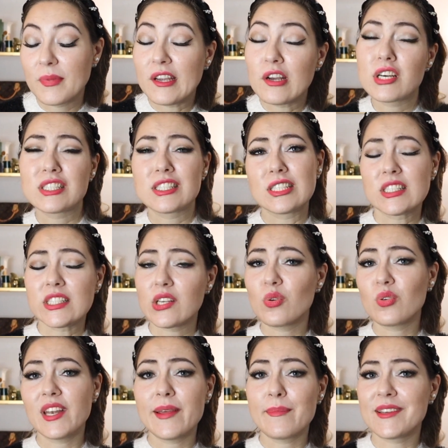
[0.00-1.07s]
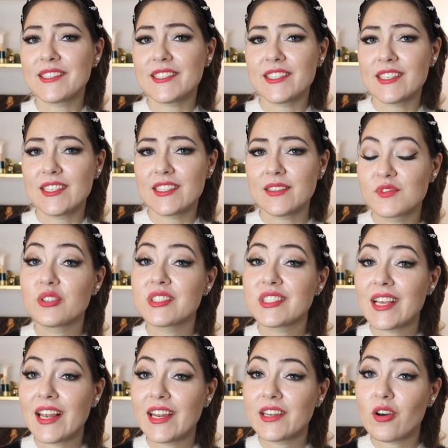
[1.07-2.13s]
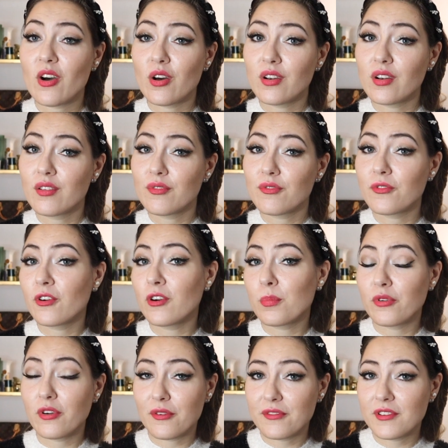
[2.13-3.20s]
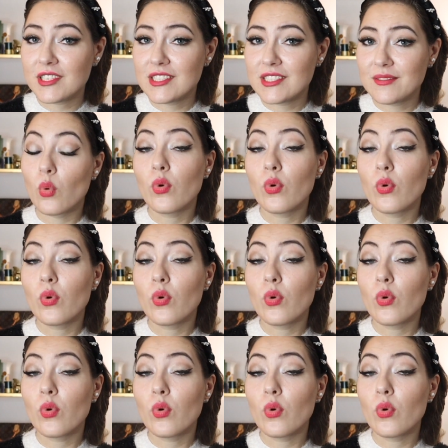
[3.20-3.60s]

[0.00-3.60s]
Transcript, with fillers: because it's so limited to sell it on for a profit,